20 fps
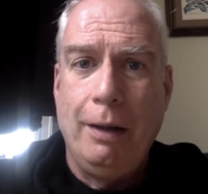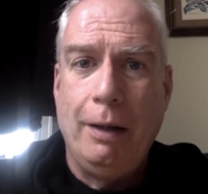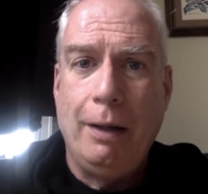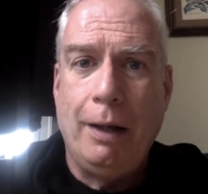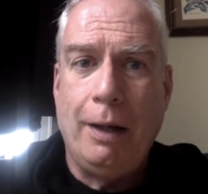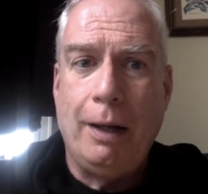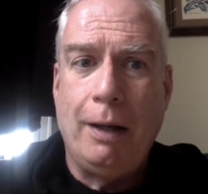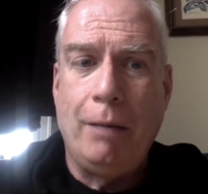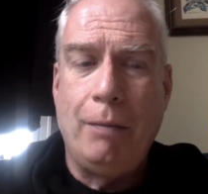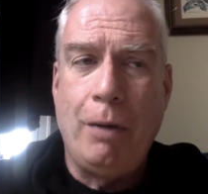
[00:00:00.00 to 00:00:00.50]

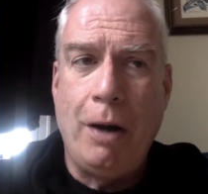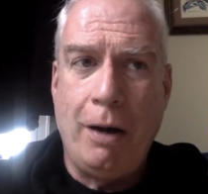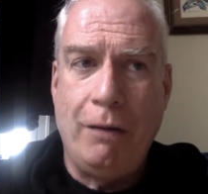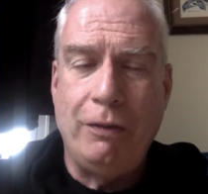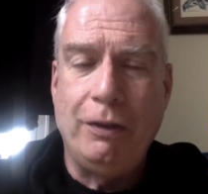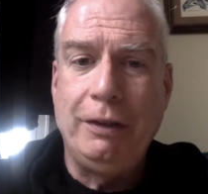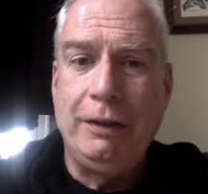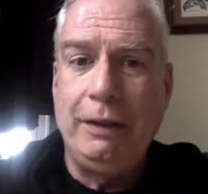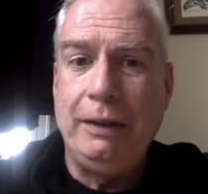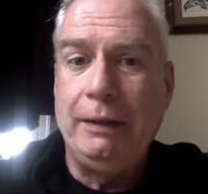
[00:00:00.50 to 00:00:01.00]
uh,
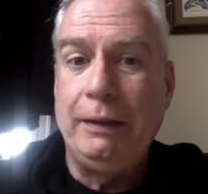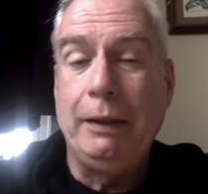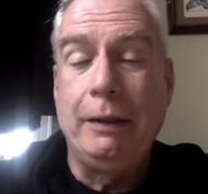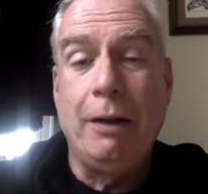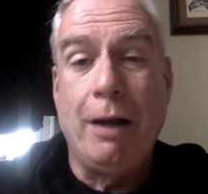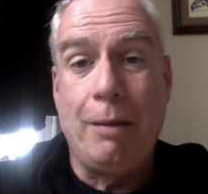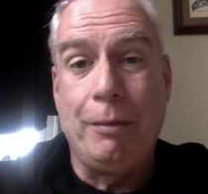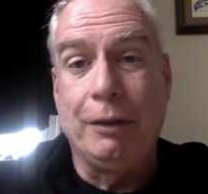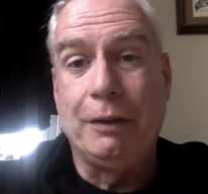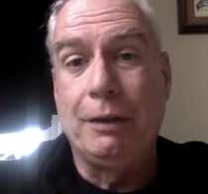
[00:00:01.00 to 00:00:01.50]
Marvel and DC
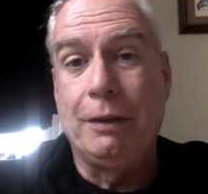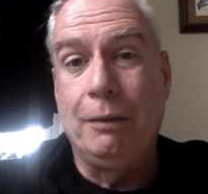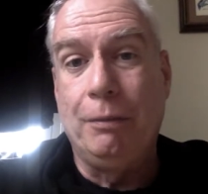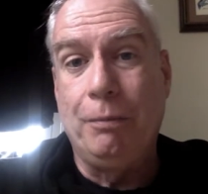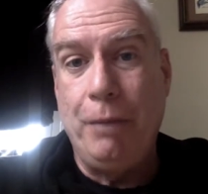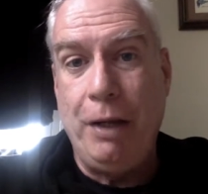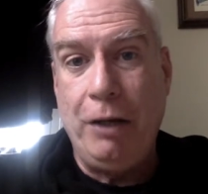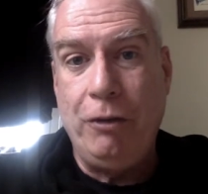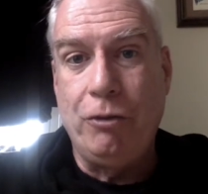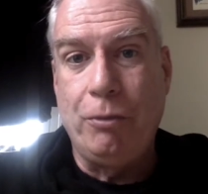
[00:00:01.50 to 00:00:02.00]
Comics, the
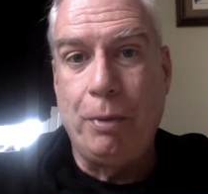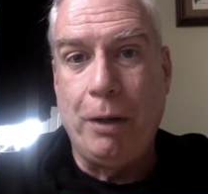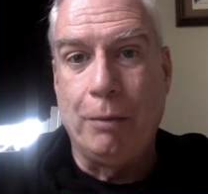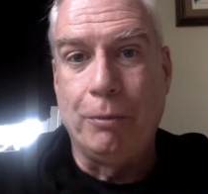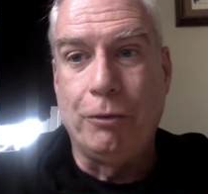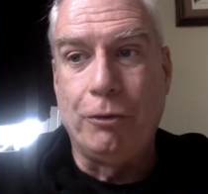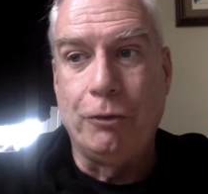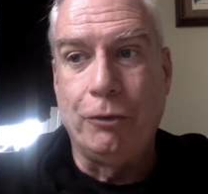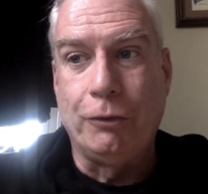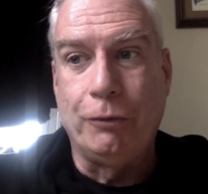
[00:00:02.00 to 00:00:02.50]
major
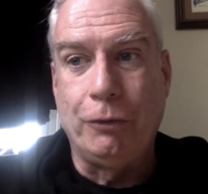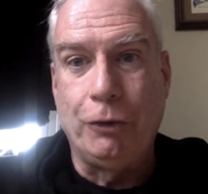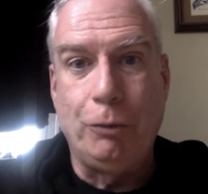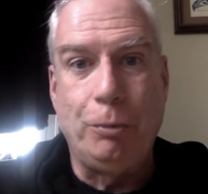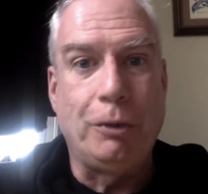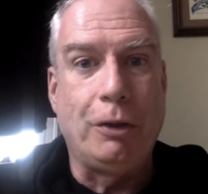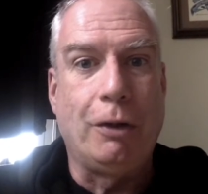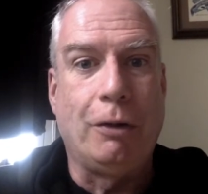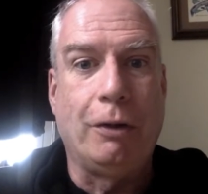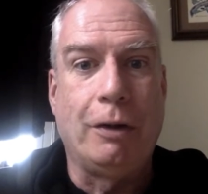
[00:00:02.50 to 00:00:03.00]
publishers of
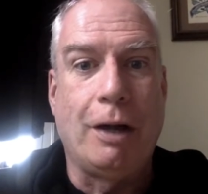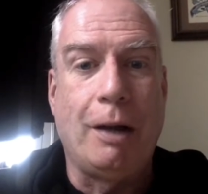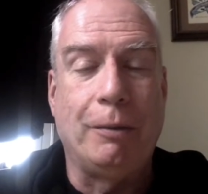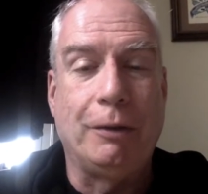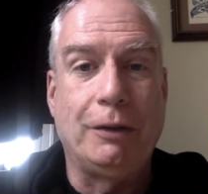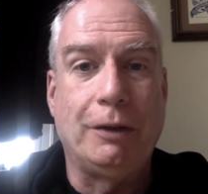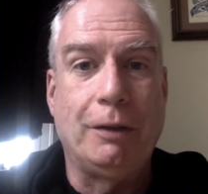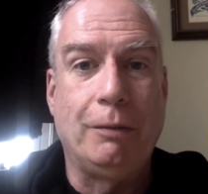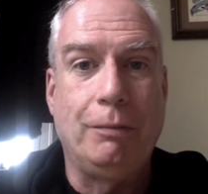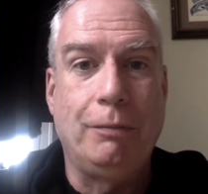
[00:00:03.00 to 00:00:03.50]
superhero
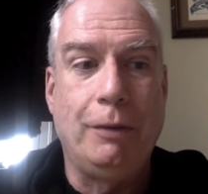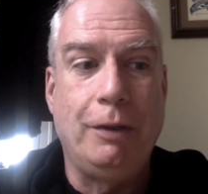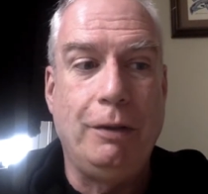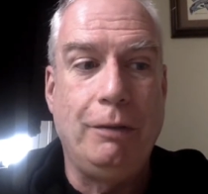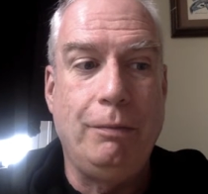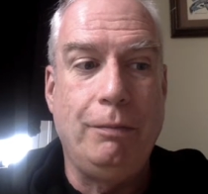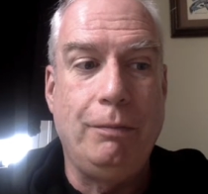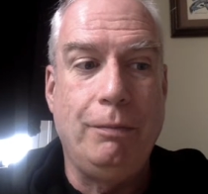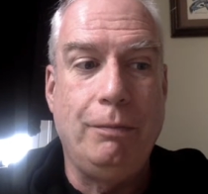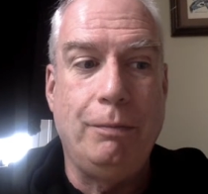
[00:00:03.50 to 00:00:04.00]
comics, the
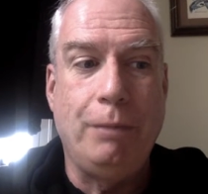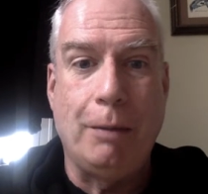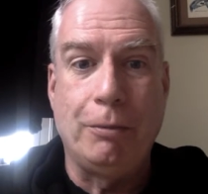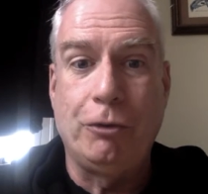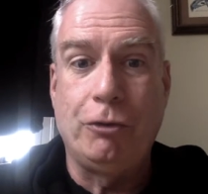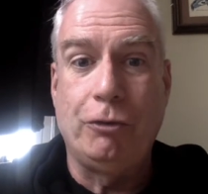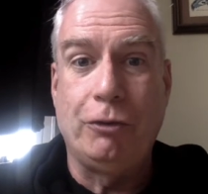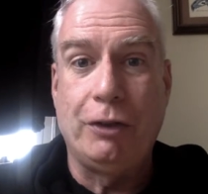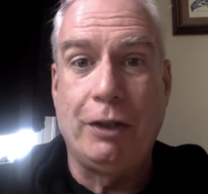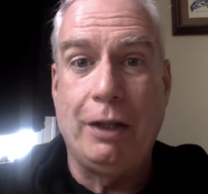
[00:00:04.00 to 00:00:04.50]
the
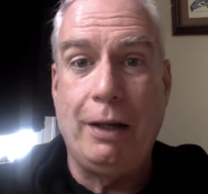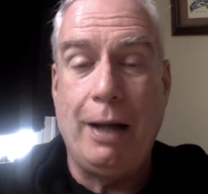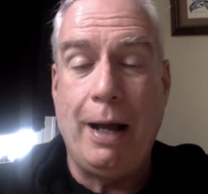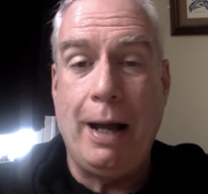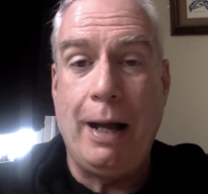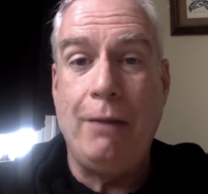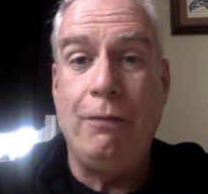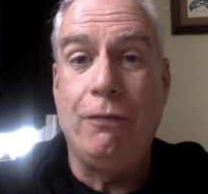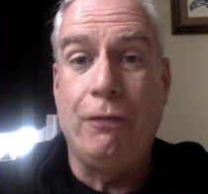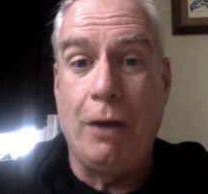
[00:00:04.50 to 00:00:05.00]
publishers that
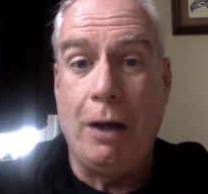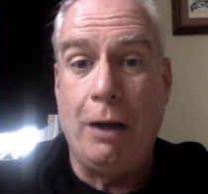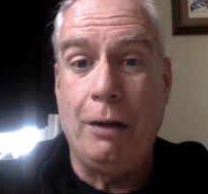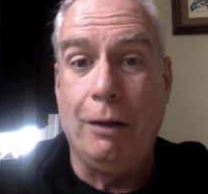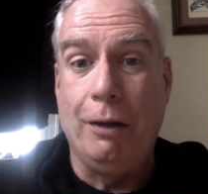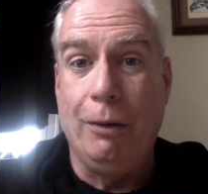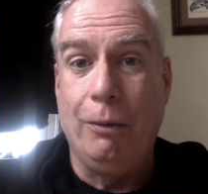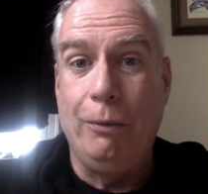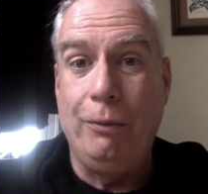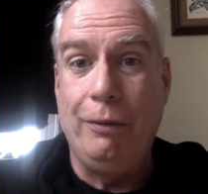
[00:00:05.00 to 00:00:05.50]
I
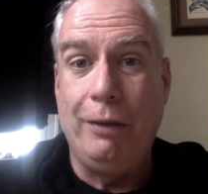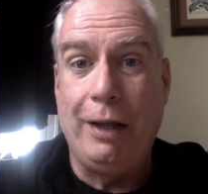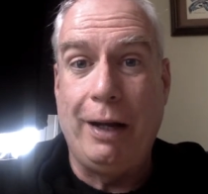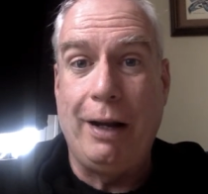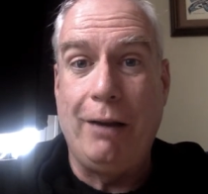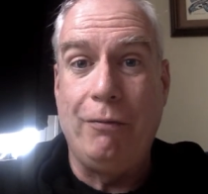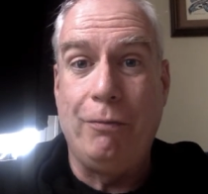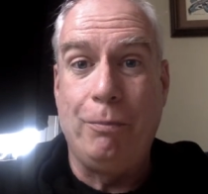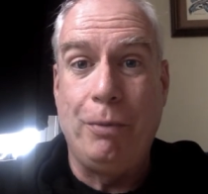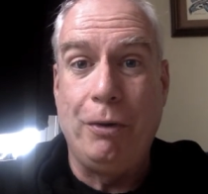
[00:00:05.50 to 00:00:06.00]
follow that
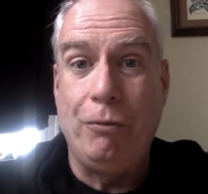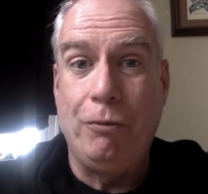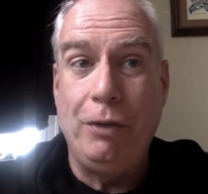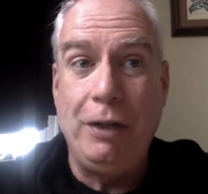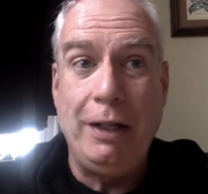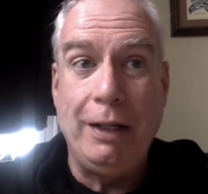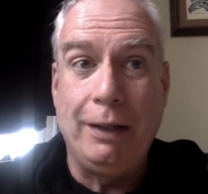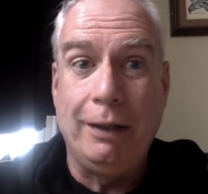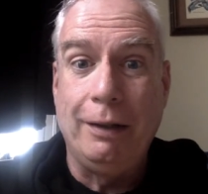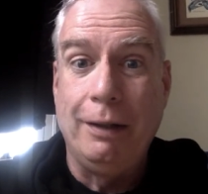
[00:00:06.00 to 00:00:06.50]
I've been
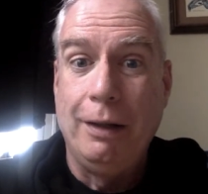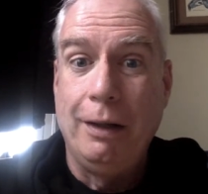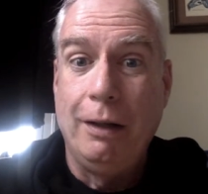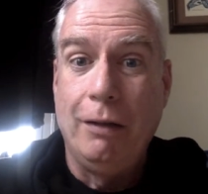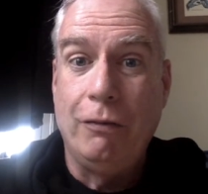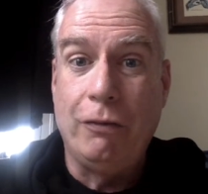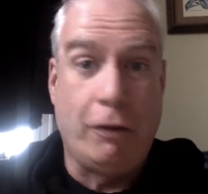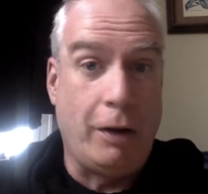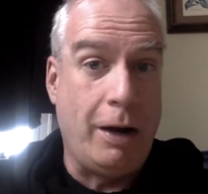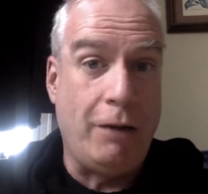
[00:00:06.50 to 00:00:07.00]
reading
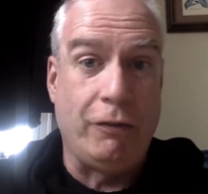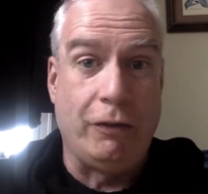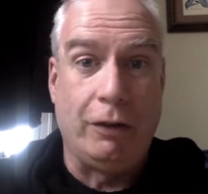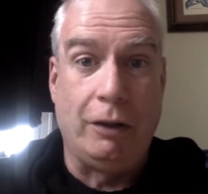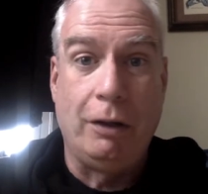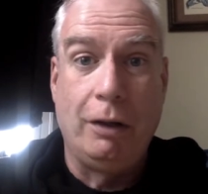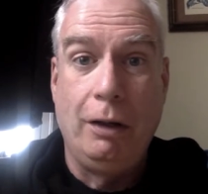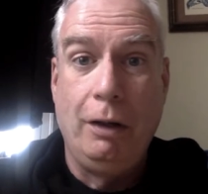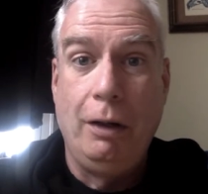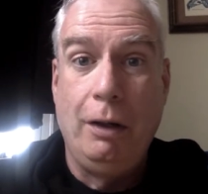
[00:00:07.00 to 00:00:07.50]
forever,
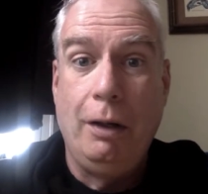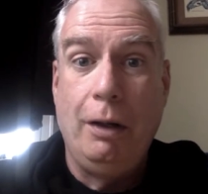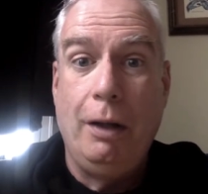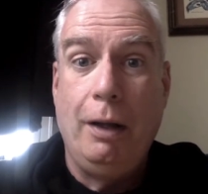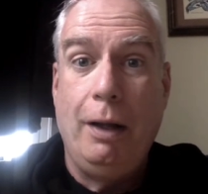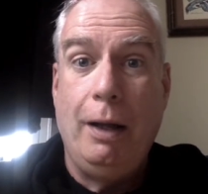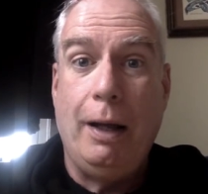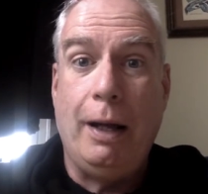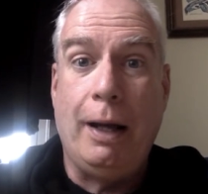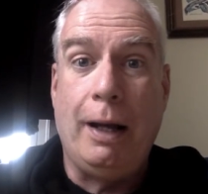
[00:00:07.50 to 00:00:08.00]

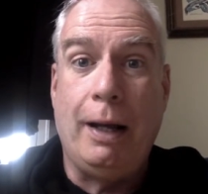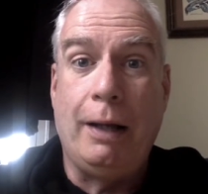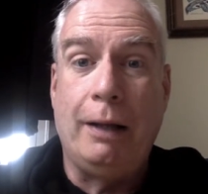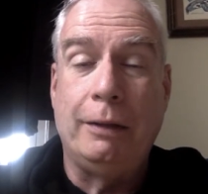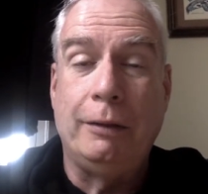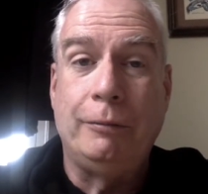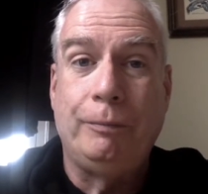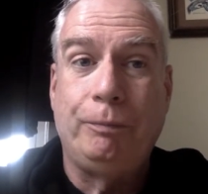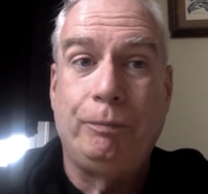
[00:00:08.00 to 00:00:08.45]
uh,